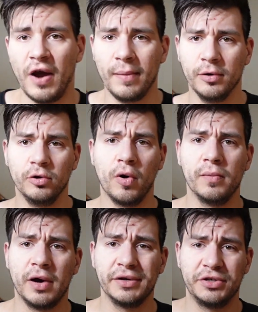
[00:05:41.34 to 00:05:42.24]
Fiber
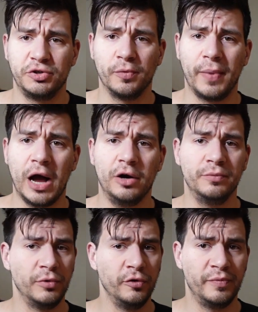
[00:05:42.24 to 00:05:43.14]
normalizes your bowel
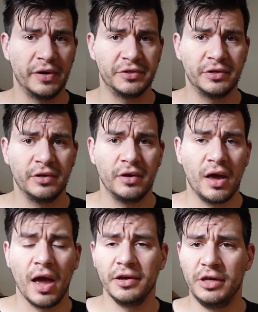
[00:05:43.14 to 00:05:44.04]
movements
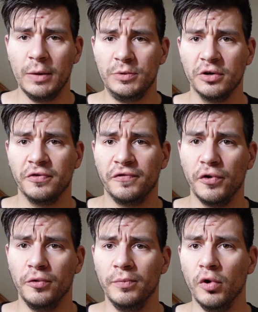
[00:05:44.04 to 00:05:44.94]
and keeps your
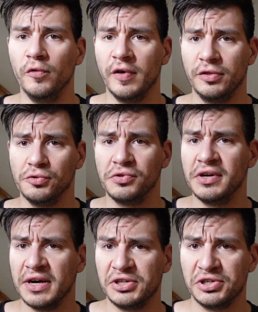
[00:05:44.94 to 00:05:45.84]
food moving through the
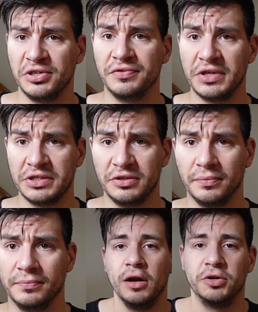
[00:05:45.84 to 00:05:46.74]
digestive system.
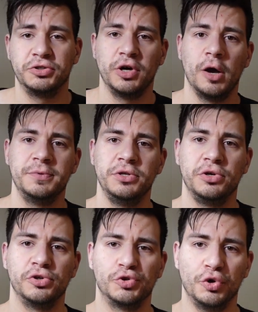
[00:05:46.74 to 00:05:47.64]
It also helps to
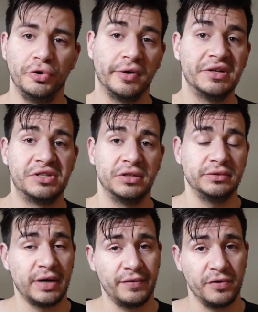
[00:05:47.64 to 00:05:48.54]
control your
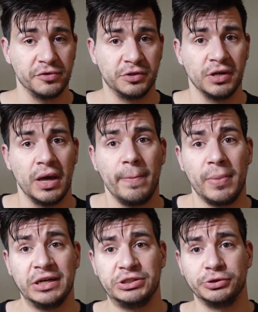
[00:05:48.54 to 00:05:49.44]
insulin levels
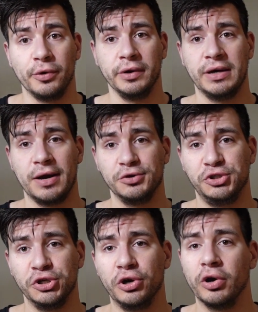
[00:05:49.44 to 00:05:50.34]
by slowing down
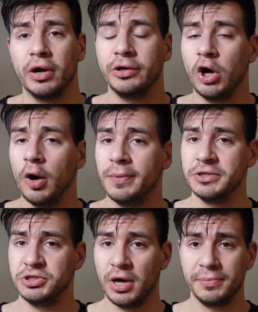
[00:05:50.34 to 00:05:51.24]
sugar and carb
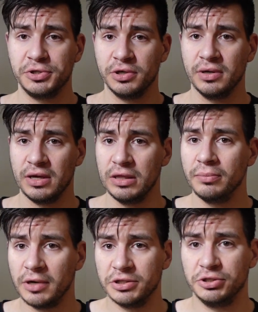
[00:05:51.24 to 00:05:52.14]
consumption in the
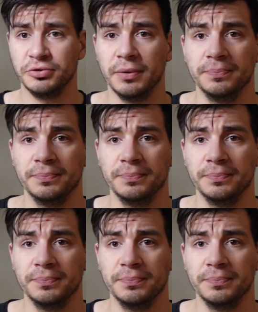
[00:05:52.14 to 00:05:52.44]
bloodstream.